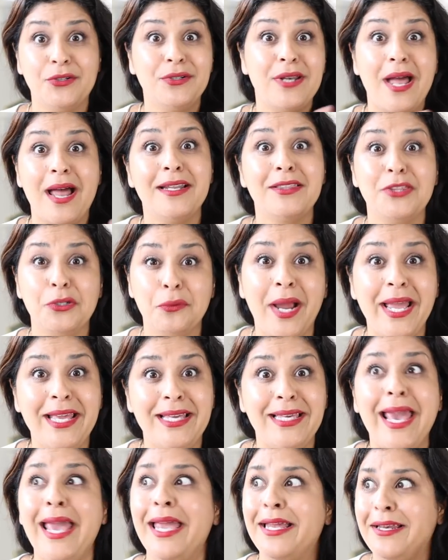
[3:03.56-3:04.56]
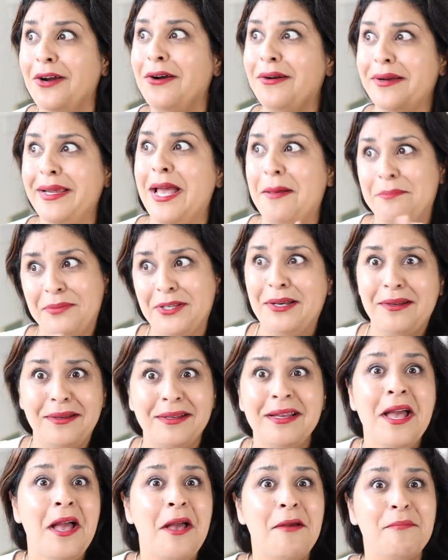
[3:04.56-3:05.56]
You're not at the right gate, hurry up, go,
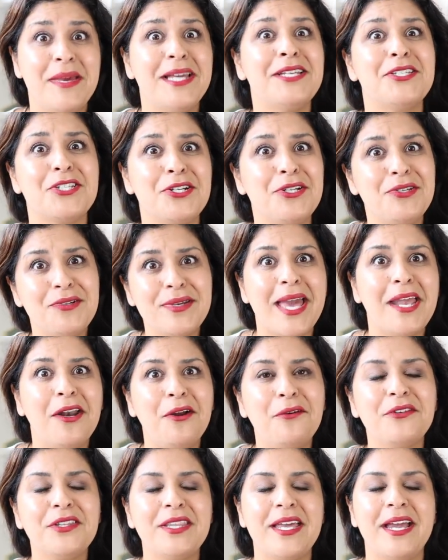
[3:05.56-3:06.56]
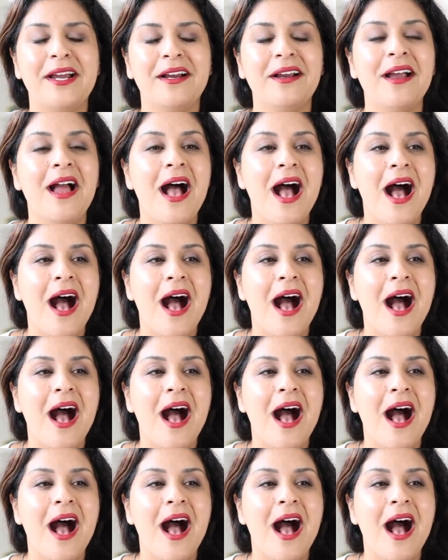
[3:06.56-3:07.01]
make sure you get over there.